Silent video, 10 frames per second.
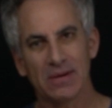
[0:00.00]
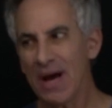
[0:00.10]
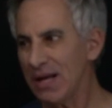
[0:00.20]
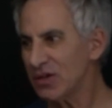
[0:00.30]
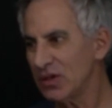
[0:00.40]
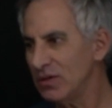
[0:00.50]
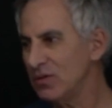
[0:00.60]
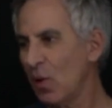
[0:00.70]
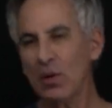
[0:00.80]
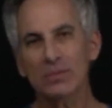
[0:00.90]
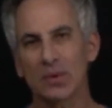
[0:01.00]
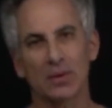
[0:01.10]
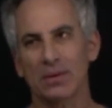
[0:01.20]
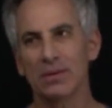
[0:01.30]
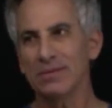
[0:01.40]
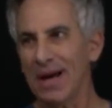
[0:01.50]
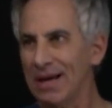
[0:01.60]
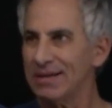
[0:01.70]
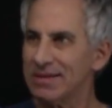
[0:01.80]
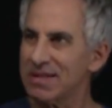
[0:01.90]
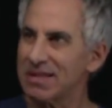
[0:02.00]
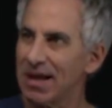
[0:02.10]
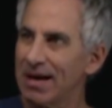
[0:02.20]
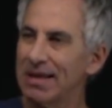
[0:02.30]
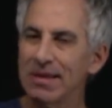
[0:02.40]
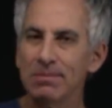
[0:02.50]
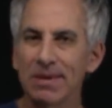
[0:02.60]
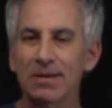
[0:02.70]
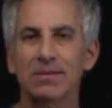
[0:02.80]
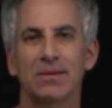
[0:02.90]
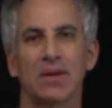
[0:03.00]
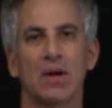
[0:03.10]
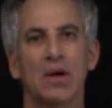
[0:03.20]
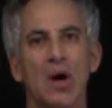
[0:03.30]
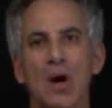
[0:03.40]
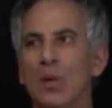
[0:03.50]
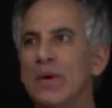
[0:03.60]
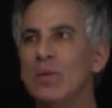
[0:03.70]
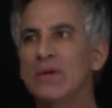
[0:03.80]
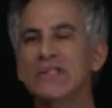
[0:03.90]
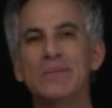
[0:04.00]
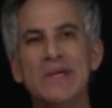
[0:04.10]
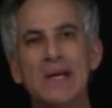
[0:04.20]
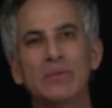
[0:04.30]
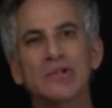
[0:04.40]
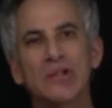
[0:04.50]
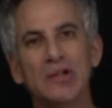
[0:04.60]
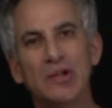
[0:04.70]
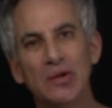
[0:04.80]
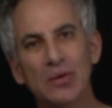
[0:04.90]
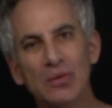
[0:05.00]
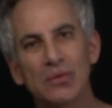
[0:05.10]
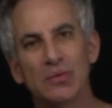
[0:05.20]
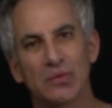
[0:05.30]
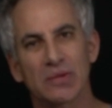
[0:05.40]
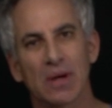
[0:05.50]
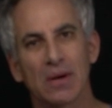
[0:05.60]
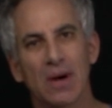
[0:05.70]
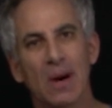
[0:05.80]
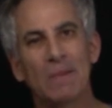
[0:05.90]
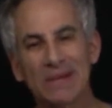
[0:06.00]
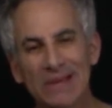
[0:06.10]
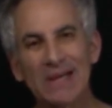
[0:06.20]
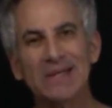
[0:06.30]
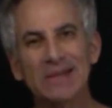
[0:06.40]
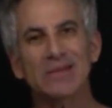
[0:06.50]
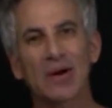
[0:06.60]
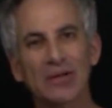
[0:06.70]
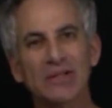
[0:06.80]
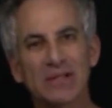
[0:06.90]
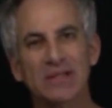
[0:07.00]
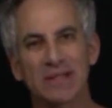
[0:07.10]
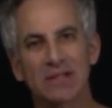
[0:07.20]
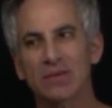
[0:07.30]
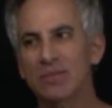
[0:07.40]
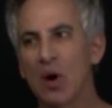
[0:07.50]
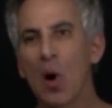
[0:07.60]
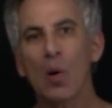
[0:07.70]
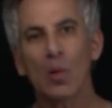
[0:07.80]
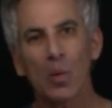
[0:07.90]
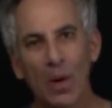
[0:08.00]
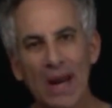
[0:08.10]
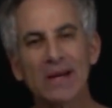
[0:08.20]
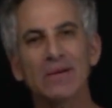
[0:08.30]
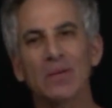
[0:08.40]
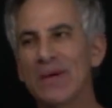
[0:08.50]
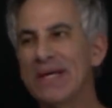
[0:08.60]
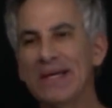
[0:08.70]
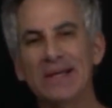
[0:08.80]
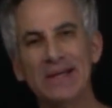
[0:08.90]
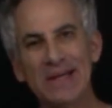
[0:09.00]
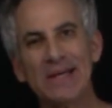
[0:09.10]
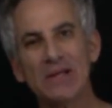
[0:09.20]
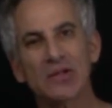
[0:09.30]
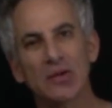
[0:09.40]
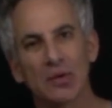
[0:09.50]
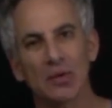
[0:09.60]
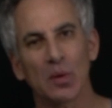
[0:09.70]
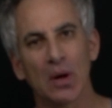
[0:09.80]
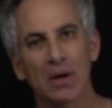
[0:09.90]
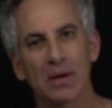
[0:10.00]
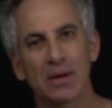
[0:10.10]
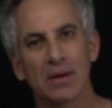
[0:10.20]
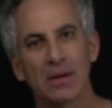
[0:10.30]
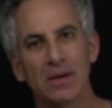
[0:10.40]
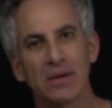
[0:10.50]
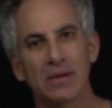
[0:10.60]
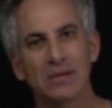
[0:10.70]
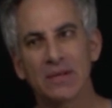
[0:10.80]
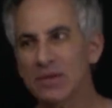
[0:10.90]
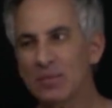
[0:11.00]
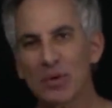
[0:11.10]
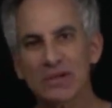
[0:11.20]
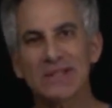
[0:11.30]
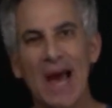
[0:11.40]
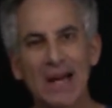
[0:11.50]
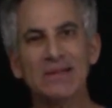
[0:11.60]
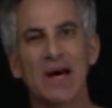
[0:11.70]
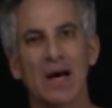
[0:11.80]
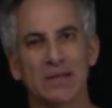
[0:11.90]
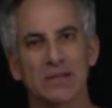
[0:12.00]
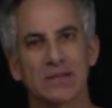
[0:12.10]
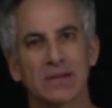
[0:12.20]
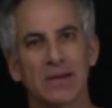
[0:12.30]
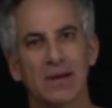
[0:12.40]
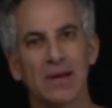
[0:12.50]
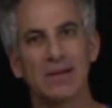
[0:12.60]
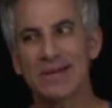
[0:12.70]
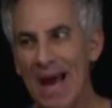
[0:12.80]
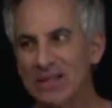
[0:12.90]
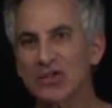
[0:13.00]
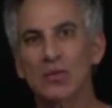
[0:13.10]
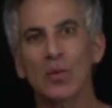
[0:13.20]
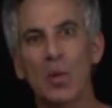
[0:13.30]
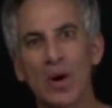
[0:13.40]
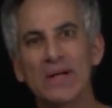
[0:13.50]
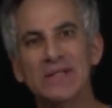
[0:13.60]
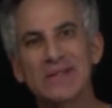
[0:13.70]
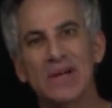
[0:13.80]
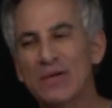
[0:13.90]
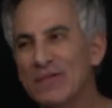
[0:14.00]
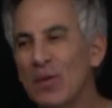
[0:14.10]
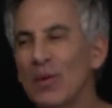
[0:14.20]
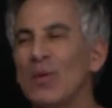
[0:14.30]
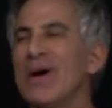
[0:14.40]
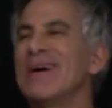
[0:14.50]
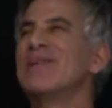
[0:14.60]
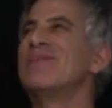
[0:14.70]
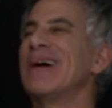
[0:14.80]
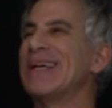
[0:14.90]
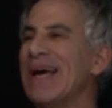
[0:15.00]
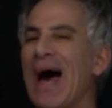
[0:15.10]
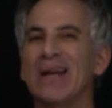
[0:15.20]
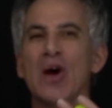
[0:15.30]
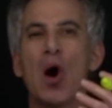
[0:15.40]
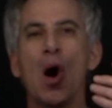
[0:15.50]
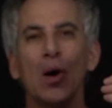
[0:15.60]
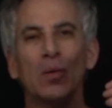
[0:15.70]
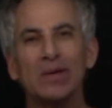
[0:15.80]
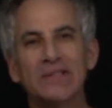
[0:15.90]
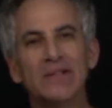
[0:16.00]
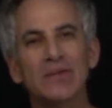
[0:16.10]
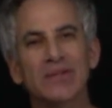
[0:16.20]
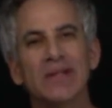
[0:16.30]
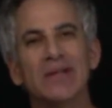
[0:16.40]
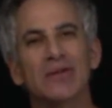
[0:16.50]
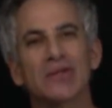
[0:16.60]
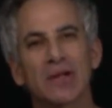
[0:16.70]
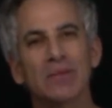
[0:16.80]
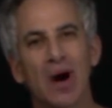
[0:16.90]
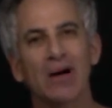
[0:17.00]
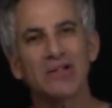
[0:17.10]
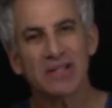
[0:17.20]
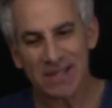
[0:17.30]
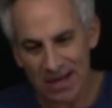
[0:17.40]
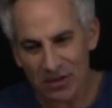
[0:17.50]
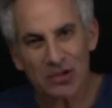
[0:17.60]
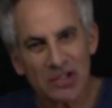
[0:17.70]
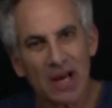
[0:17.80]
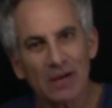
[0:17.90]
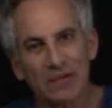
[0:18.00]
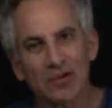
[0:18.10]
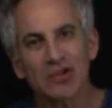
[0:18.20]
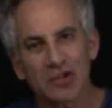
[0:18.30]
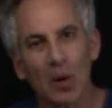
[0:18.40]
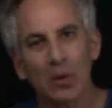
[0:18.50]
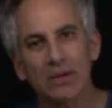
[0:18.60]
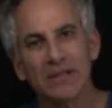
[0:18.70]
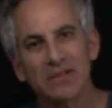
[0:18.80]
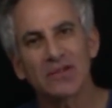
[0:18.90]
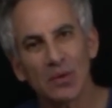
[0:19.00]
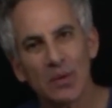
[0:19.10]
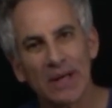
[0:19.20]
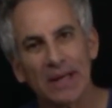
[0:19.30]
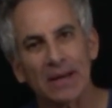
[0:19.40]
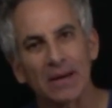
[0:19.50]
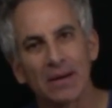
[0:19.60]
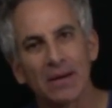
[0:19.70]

Not to normal, not stuck in the middle. We want to be able to use malignant narcissism when we need to, to protect us. That's what it's there for. oh my God. What do you think your subconscious inner self, your soul, is doing?